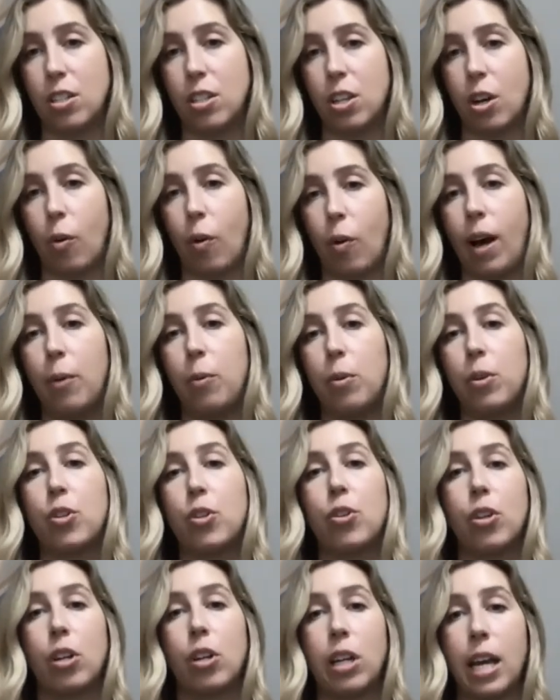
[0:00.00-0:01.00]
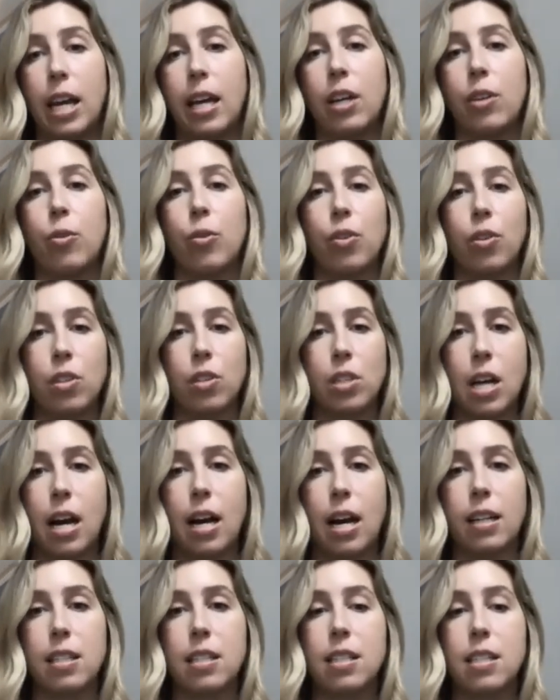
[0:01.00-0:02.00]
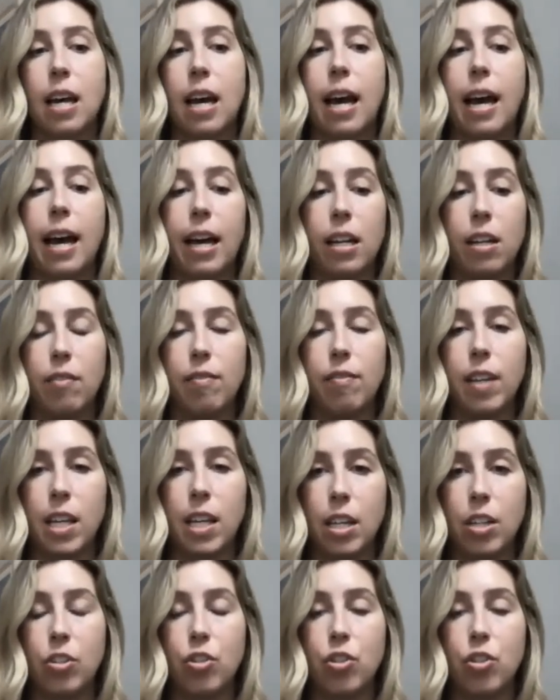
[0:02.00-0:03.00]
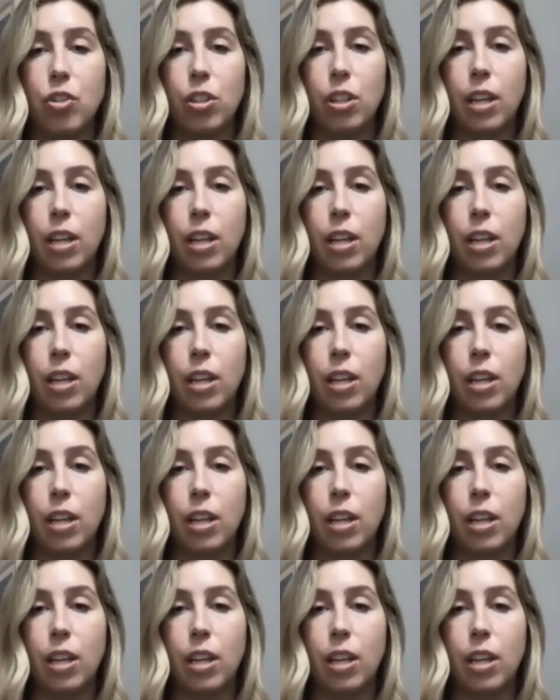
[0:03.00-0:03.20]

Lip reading: So I would create Google Docs ahead of each